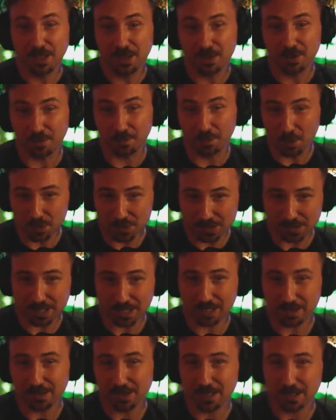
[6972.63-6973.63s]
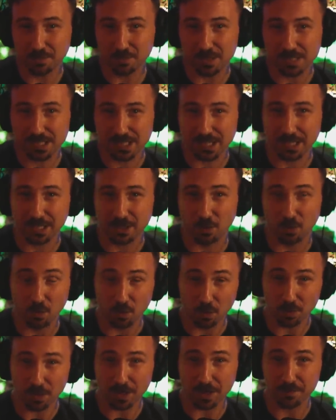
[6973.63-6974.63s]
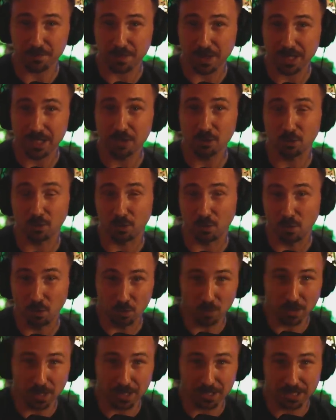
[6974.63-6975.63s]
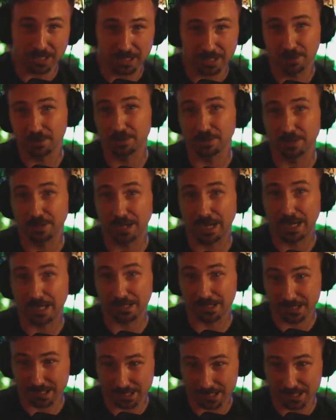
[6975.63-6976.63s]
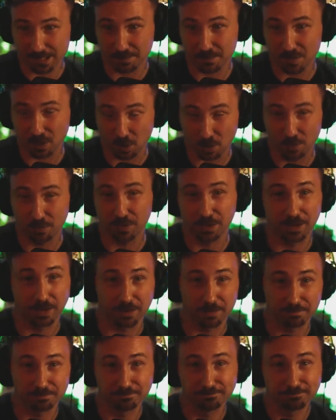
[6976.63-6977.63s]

they're most likely going to be sending a whole lot of money or a whole lot of gear and systems over there.